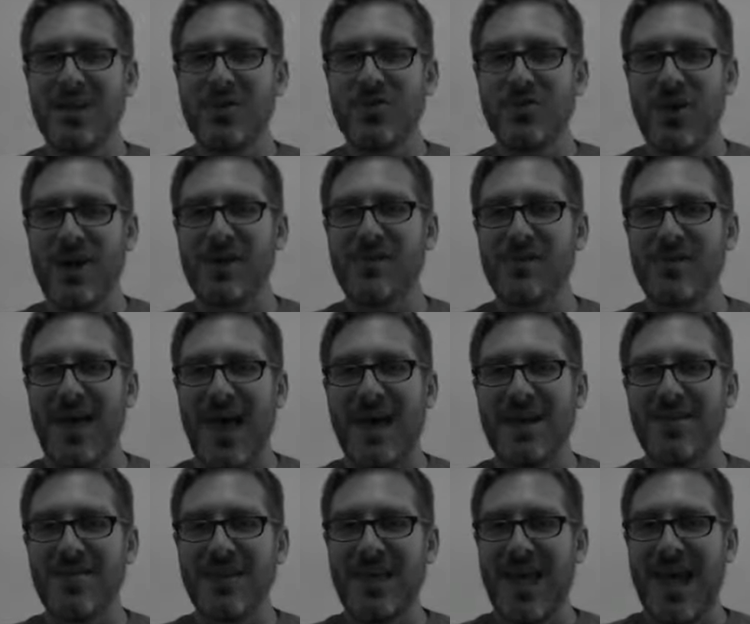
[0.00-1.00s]
address
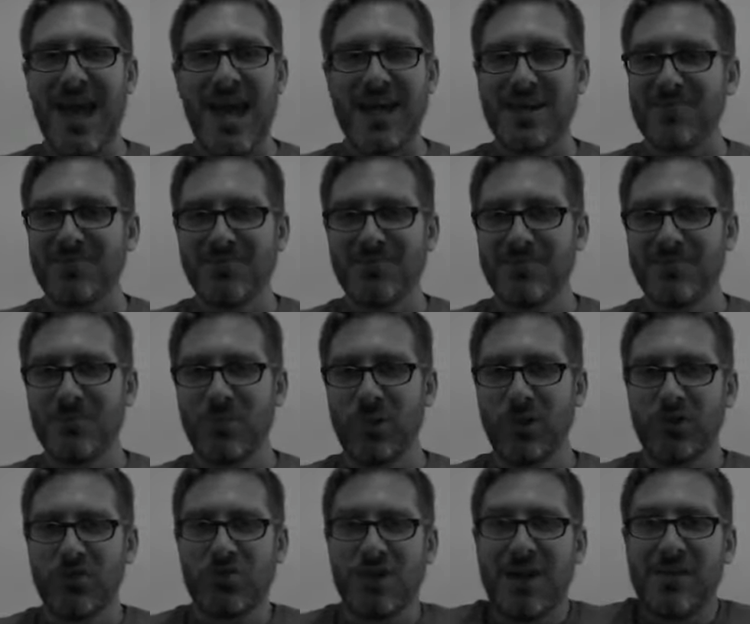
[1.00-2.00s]
that in the ad.
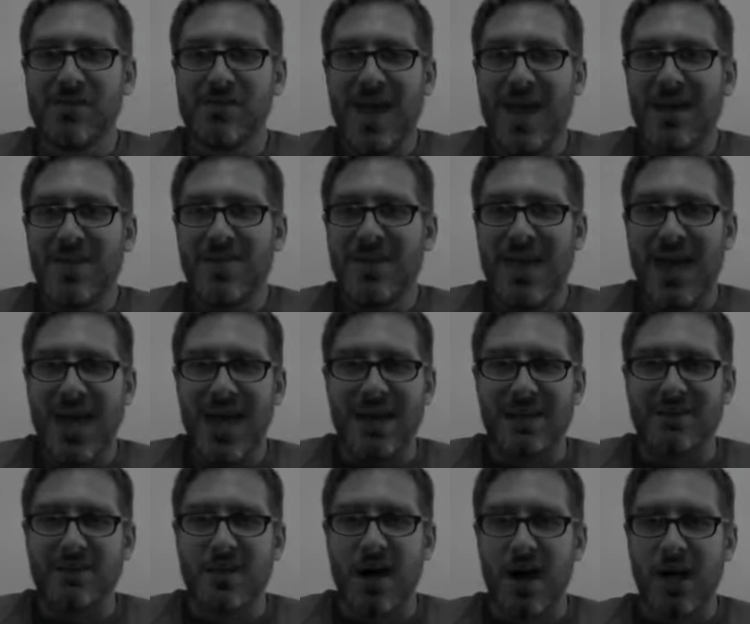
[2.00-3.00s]
We'll address that in the
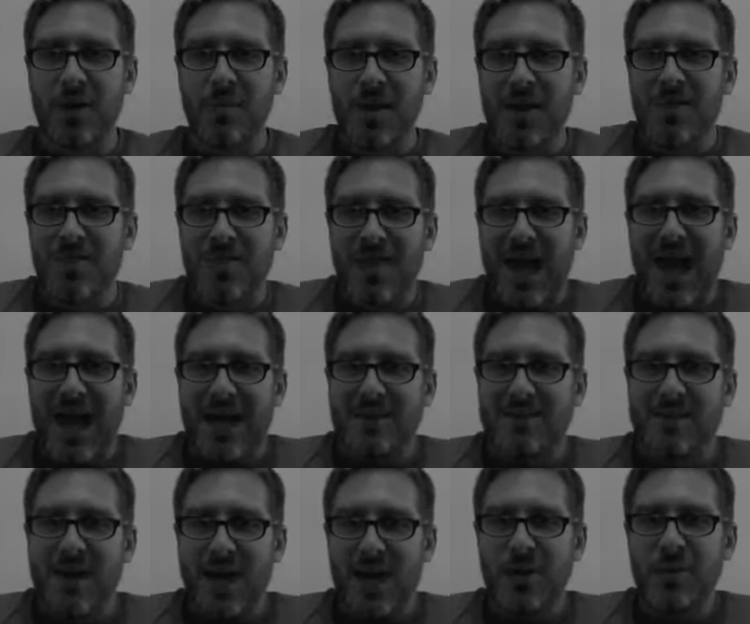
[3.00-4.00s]
ad. Talk about
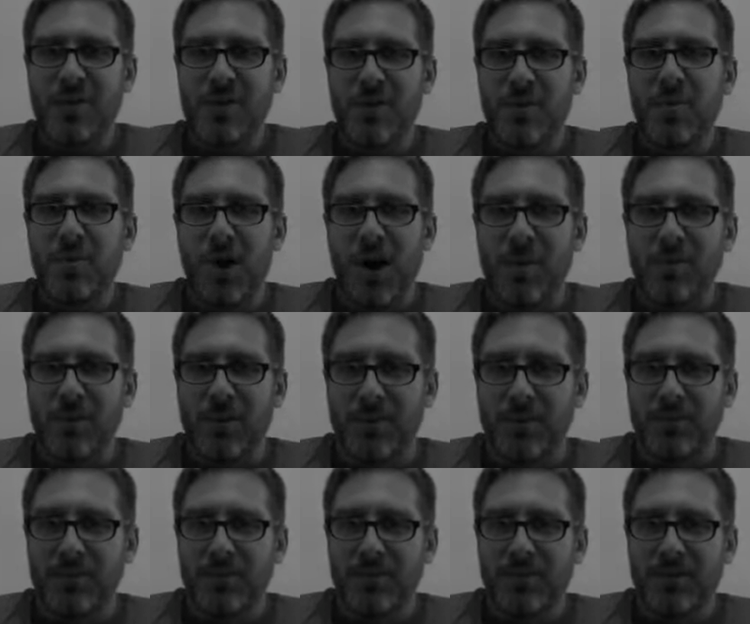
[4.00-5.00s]
that. Talk about the problem.